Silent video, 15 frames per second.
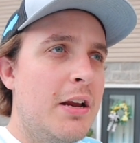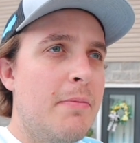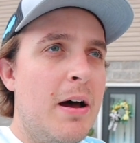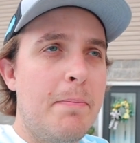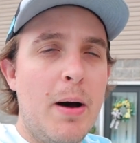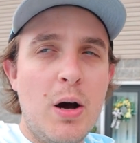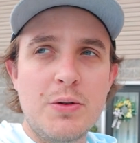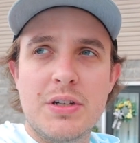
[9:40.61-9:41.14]

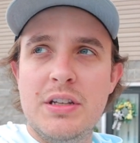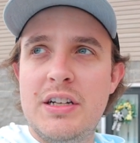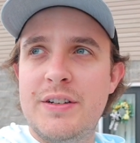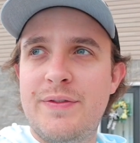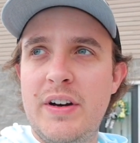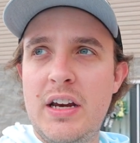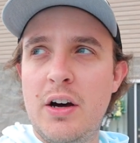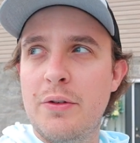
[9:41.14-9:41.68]
about posting this
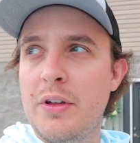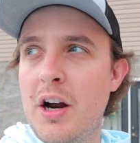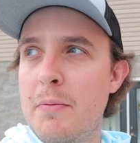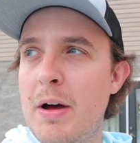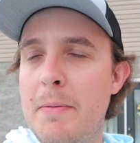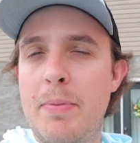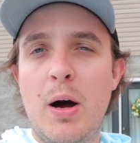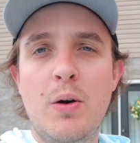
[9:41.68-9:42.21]
video, thought
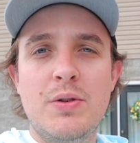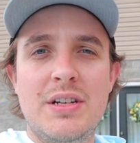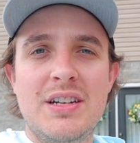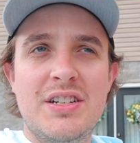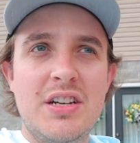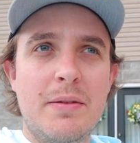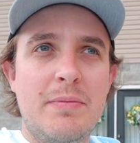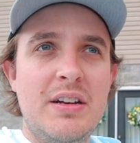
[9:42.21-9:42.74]
about posting
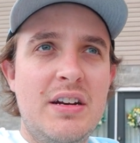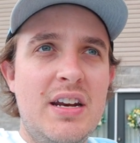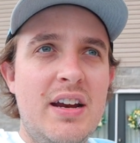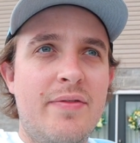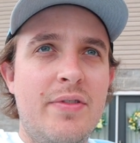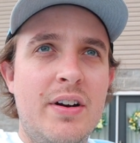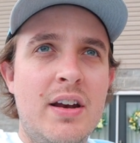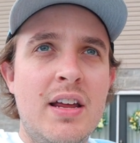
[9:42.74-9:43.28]
something
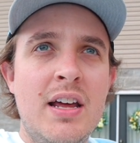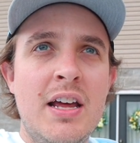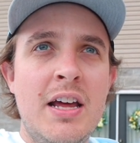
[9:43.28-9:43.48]
different.